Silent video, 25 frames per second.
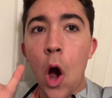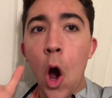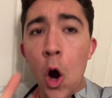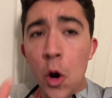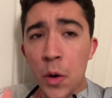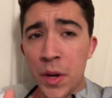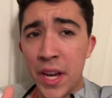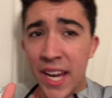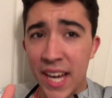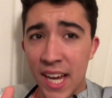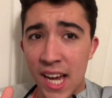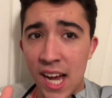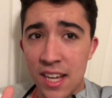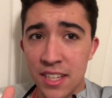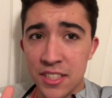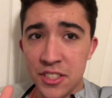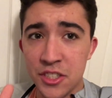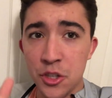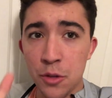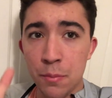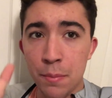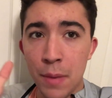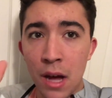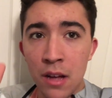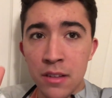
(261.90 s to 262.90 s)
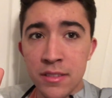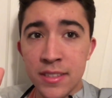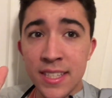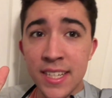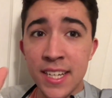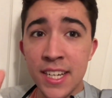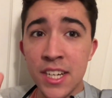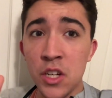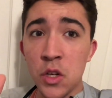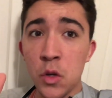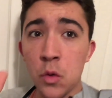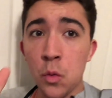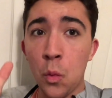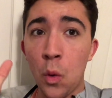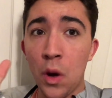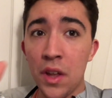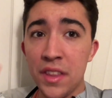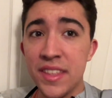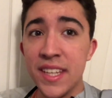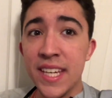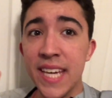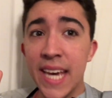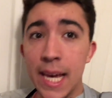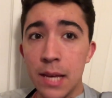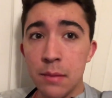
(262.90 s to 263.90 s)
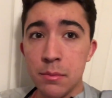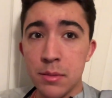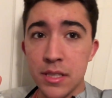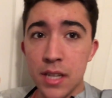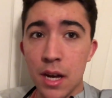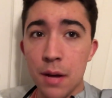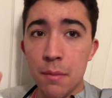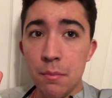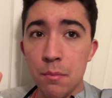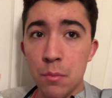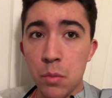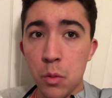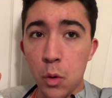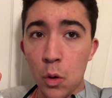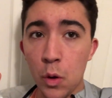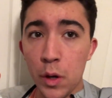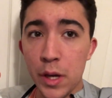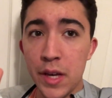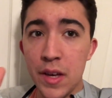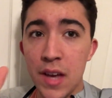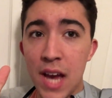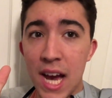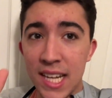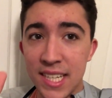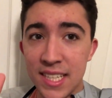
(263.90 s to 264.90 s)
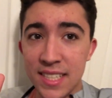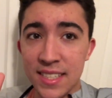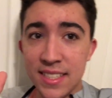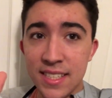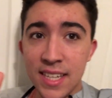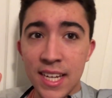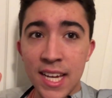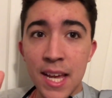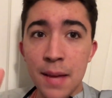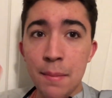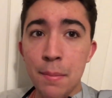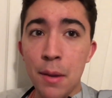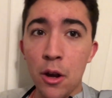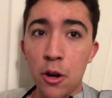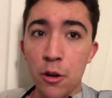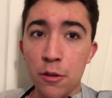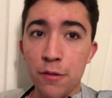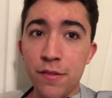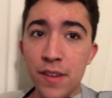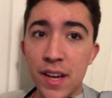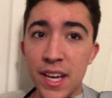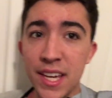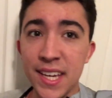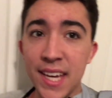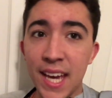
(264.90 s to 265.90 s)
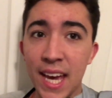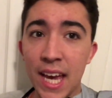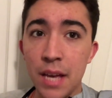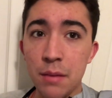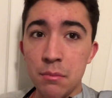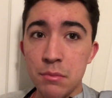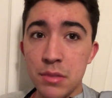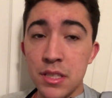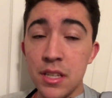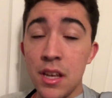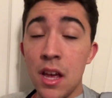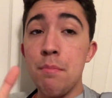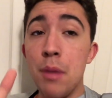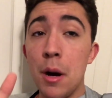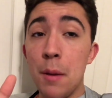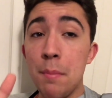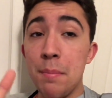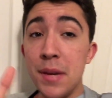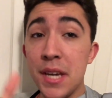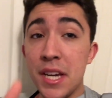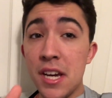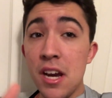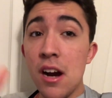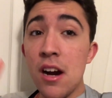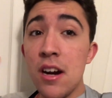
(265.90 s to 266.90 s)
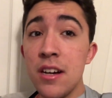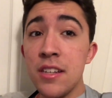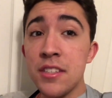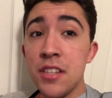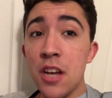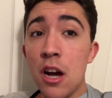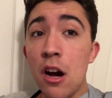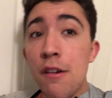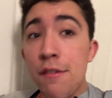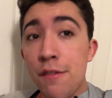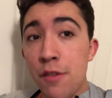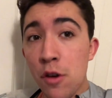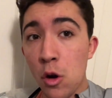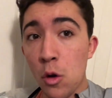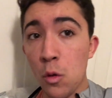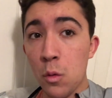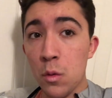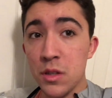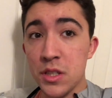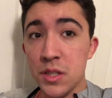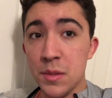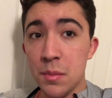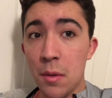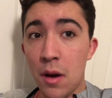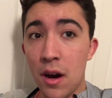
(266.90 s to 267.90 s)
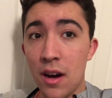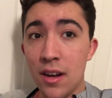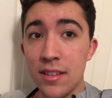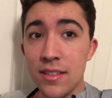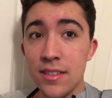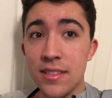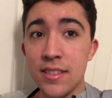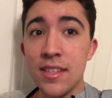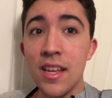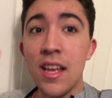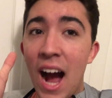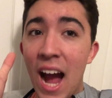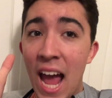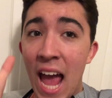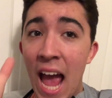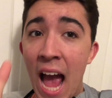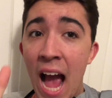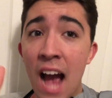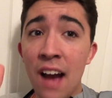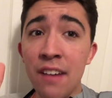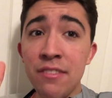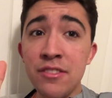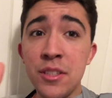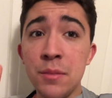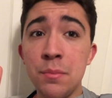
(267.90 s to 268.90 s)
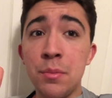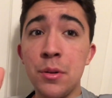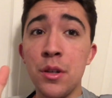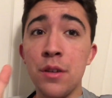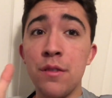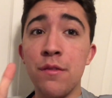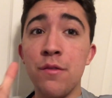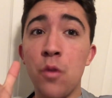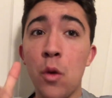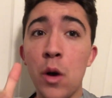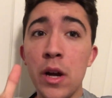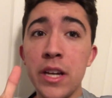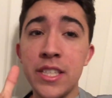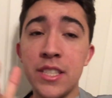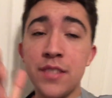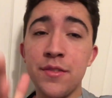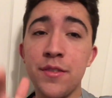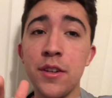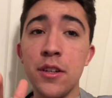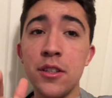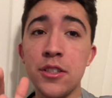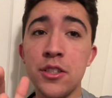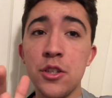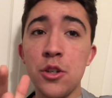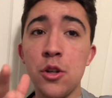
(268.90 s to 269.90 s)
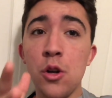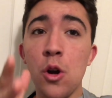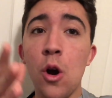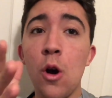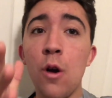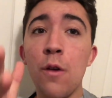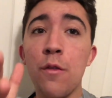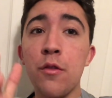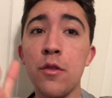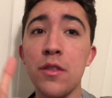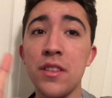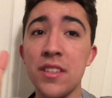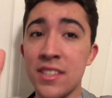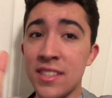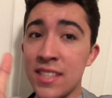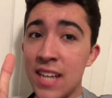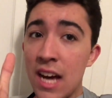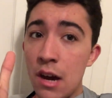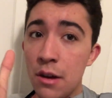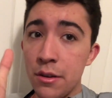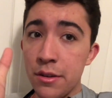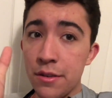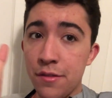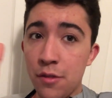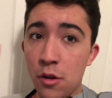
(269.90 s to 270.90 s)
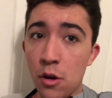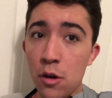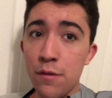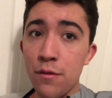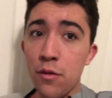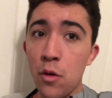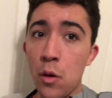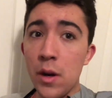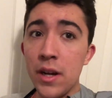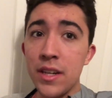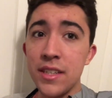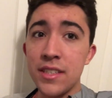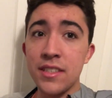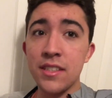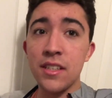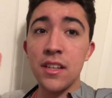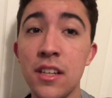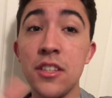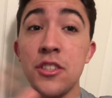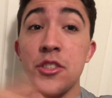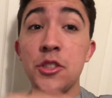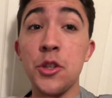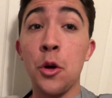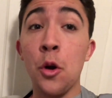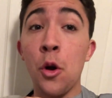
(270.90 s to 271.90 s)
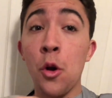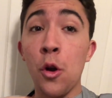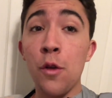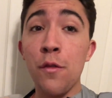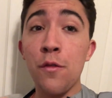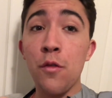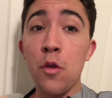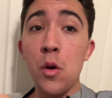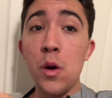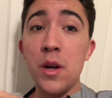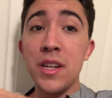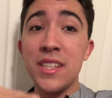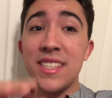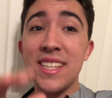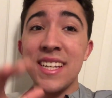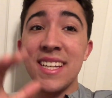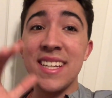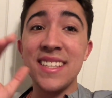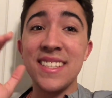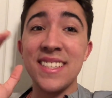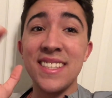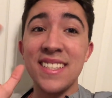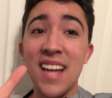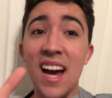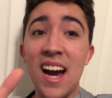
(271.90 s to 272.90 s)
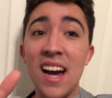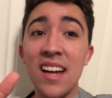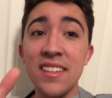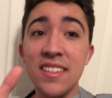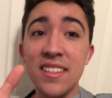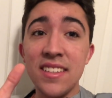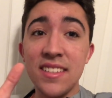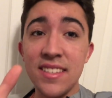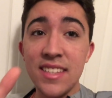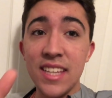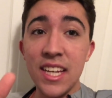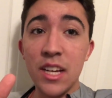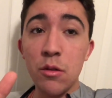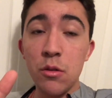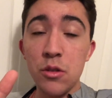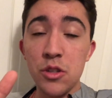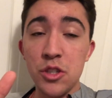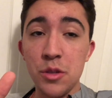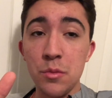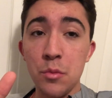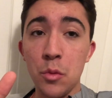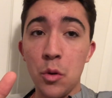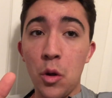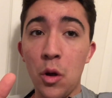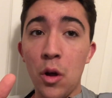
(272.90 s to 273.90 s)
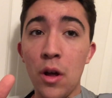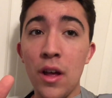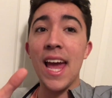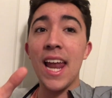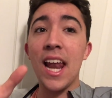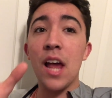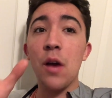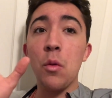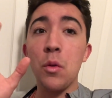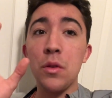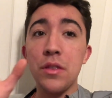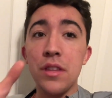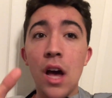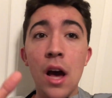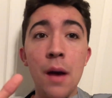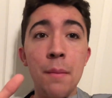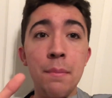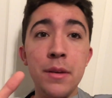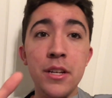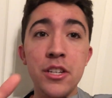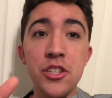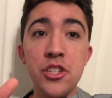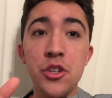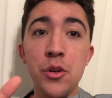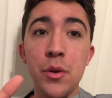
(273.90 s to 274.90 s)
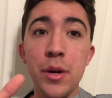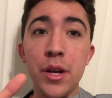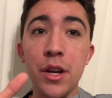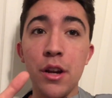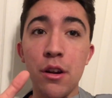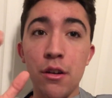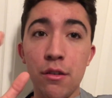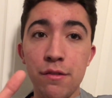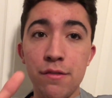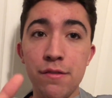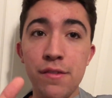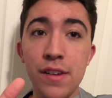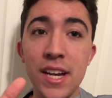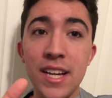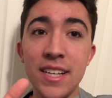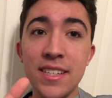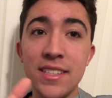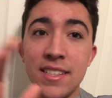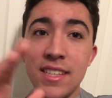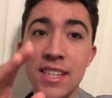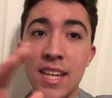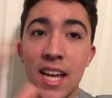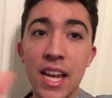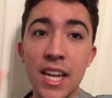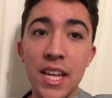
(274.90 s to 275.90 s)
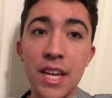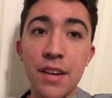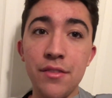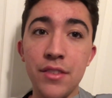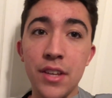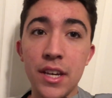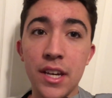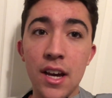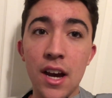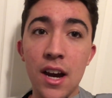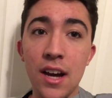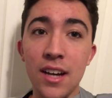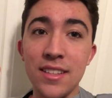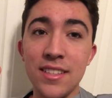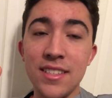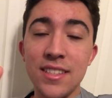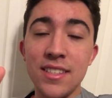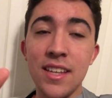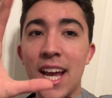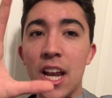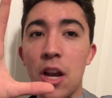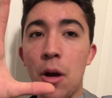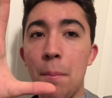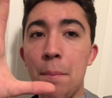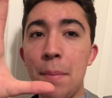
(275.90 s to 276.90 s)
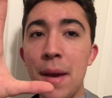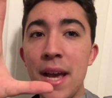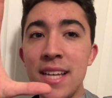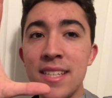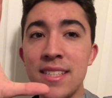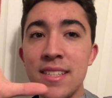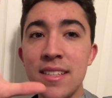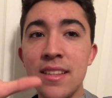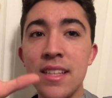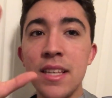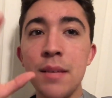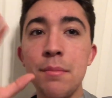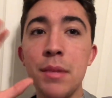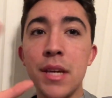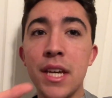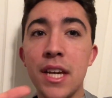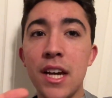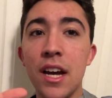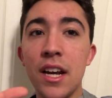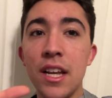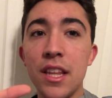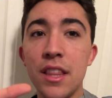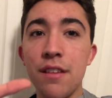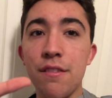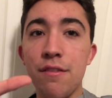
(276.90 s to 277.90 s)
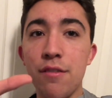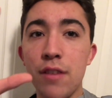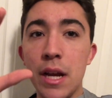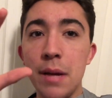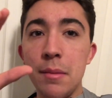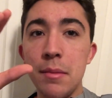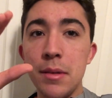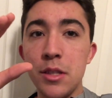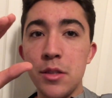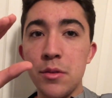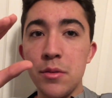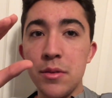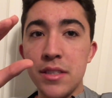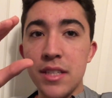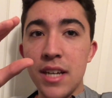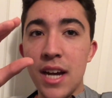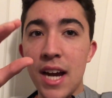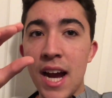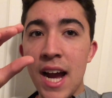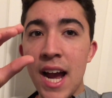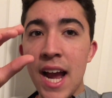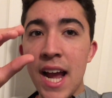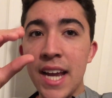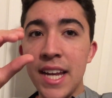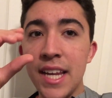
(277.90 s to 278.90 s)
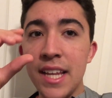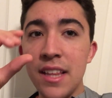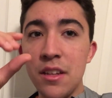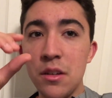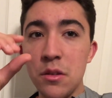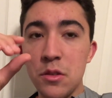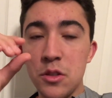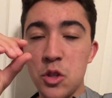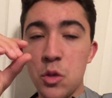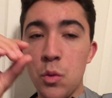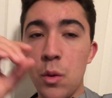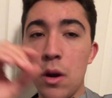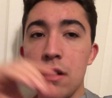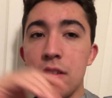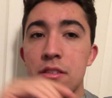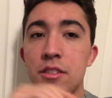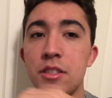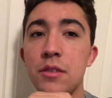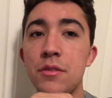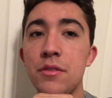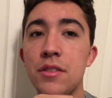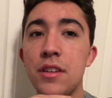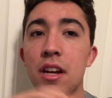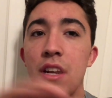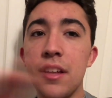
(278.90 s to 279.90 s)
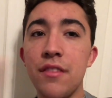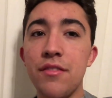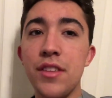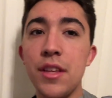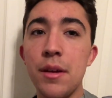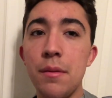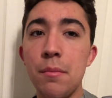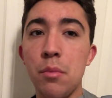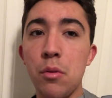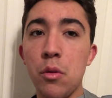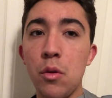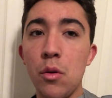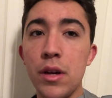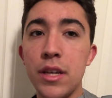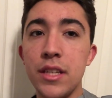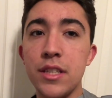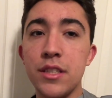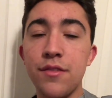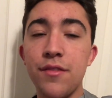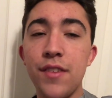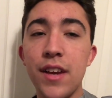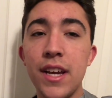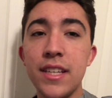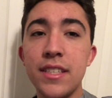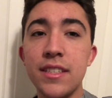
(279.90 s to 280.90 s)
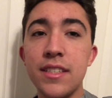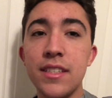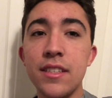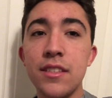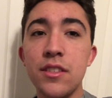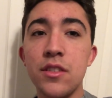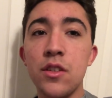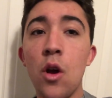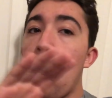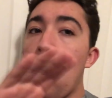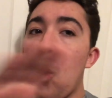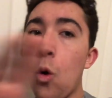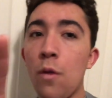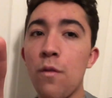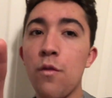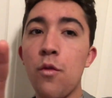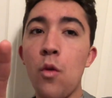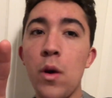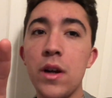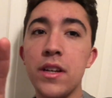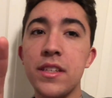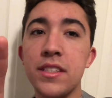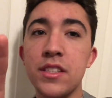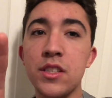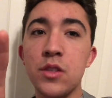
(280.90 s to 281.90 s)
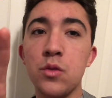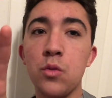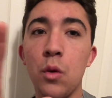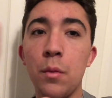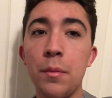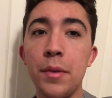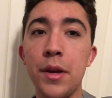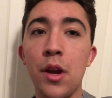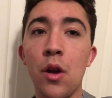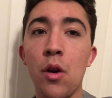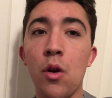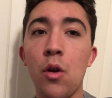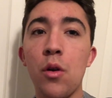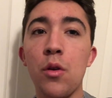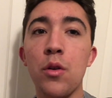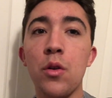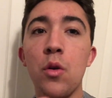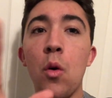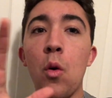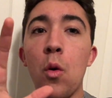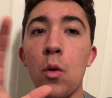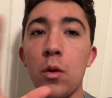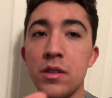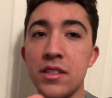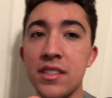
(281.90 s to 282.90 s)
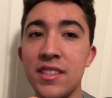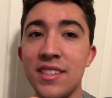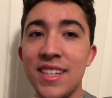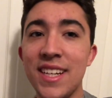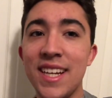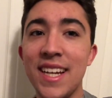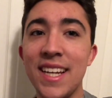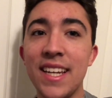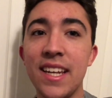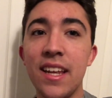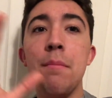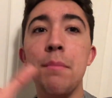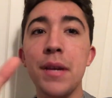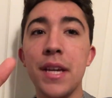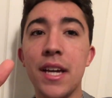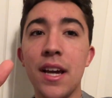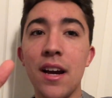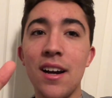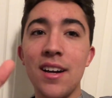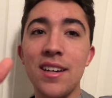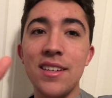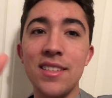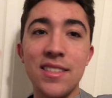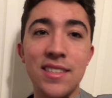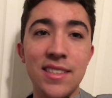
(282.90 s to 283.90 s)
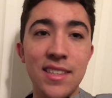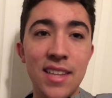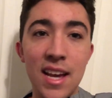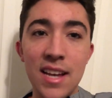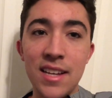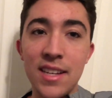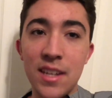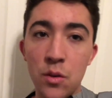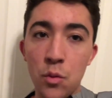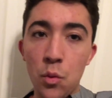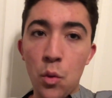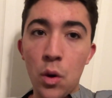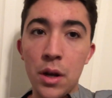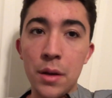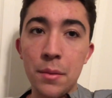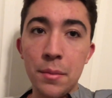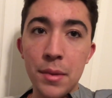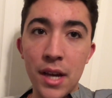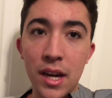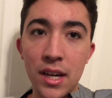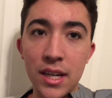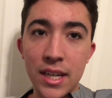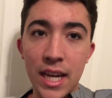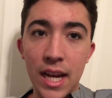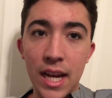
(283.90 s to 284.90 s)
Okay guys, you're about to hear what the GameStop employee had to say about our fake games, but because of her response, I have to put a voice filter over the sound of her voice, so her voice is not distinguishable, and I will not be showing her face in any of the cuts, and I'll basically be cutting the frame into a tiny little square so none of the employees' faces or voices will be heard or seen because they didn't want to be on